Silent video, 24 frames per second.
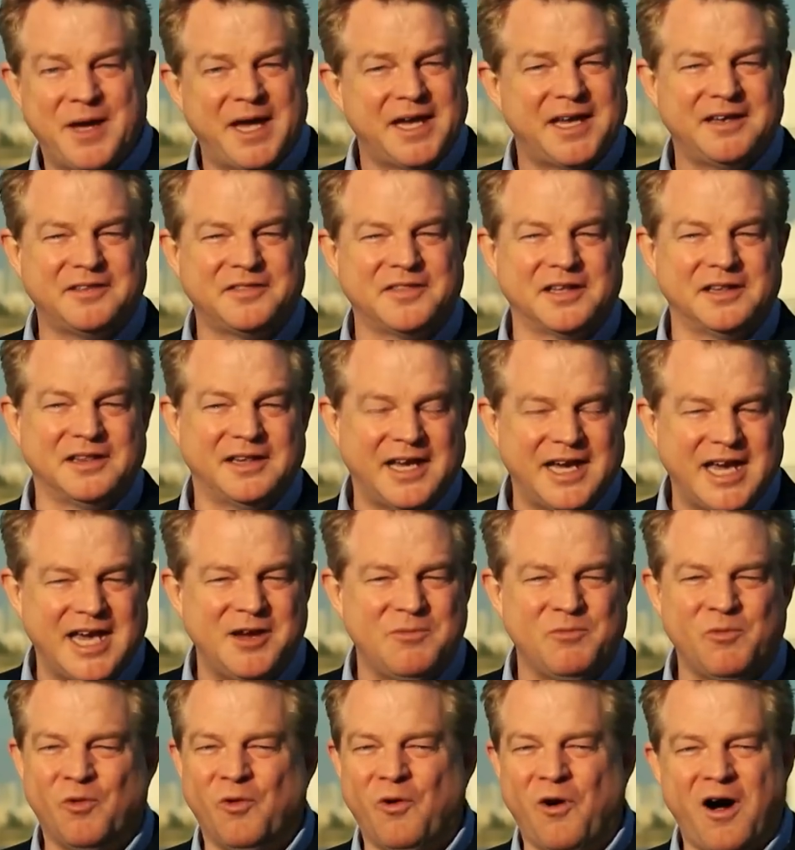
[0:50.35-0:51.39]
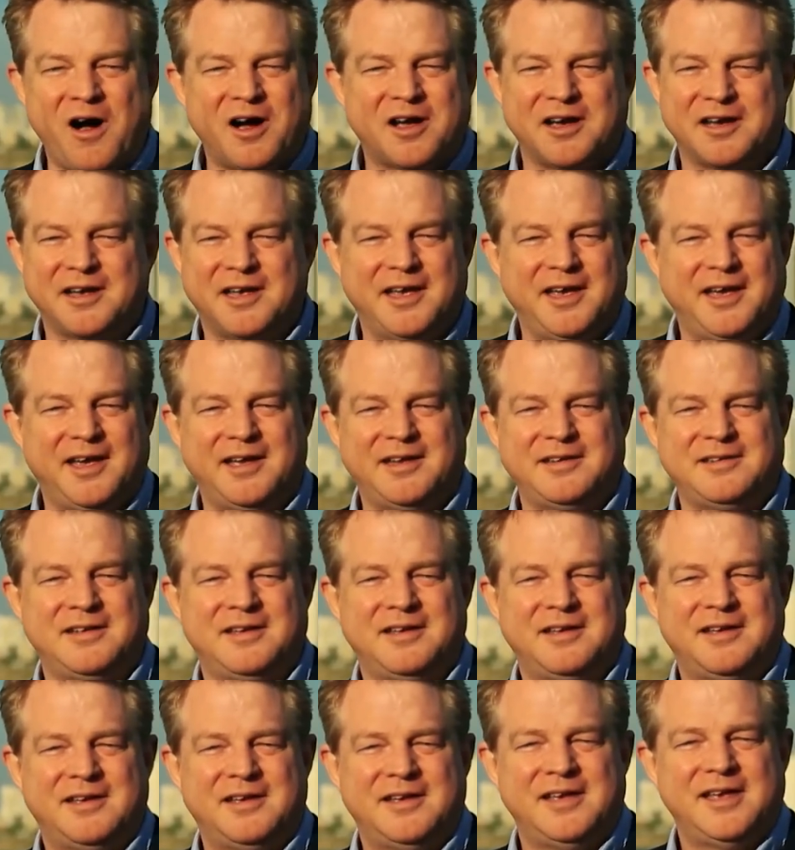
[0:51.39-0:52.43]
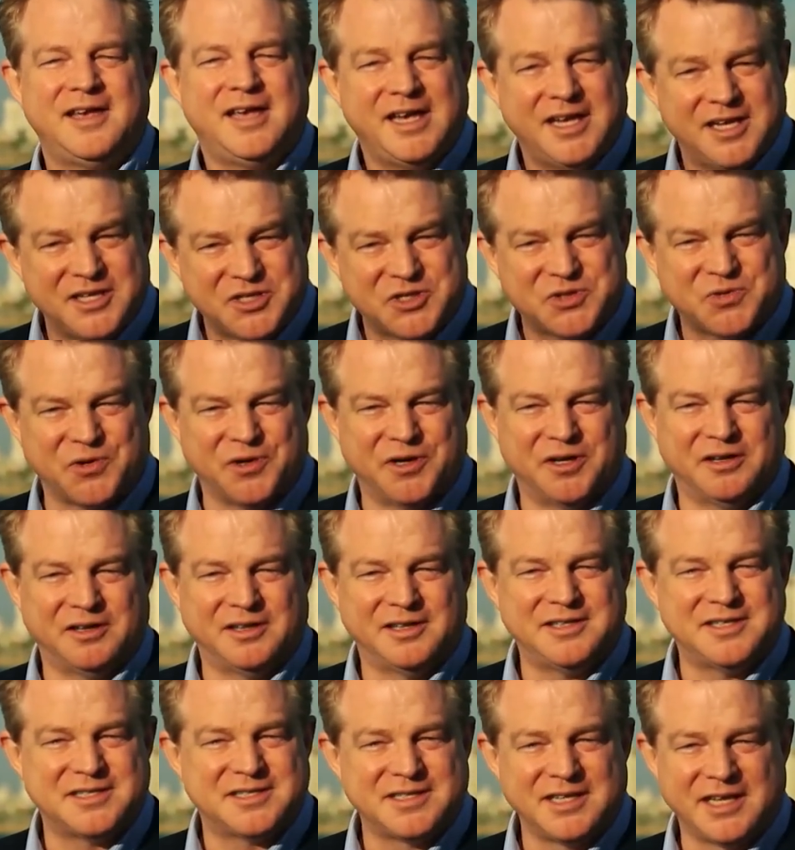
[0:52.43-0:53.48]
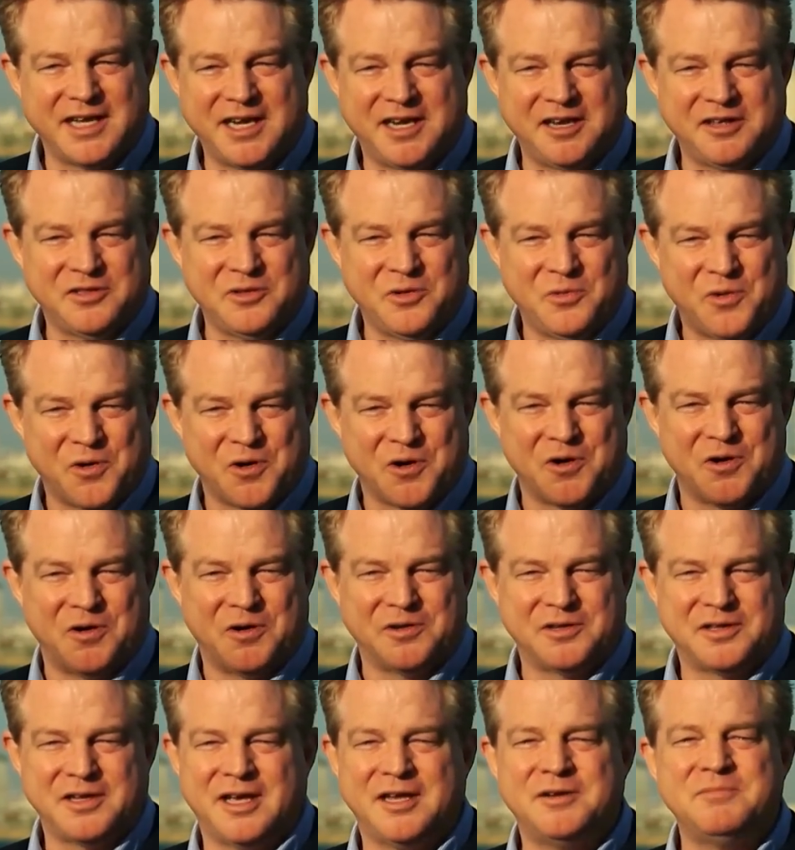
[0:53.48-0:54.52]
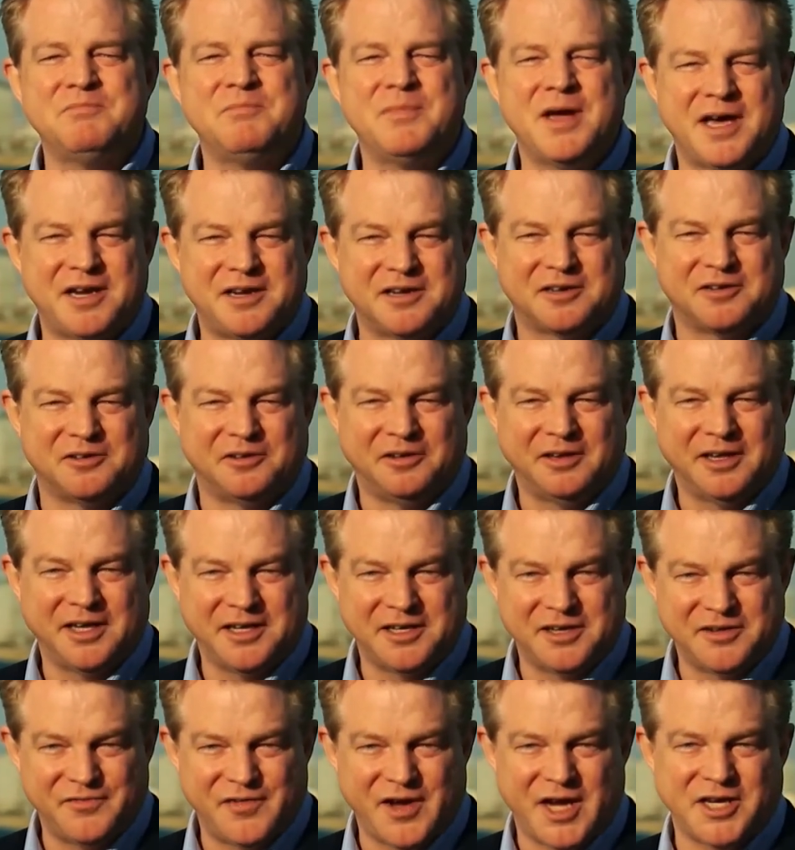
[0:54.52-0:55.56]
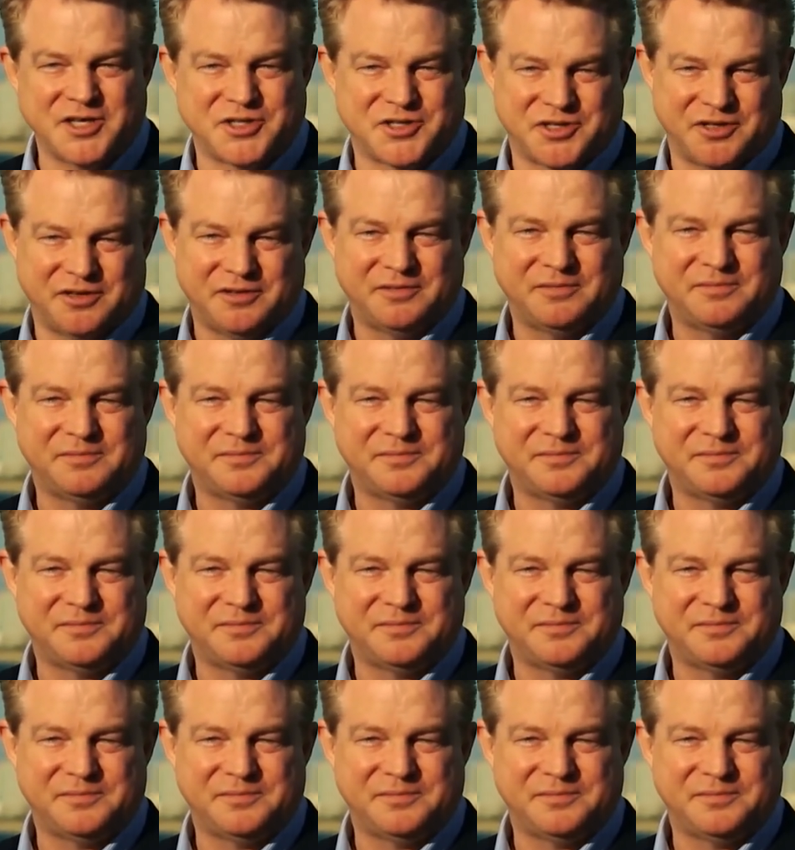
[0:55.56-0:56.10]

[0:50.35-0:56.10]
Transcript: making the lame walk again, Israel is leading the world in medical innovation.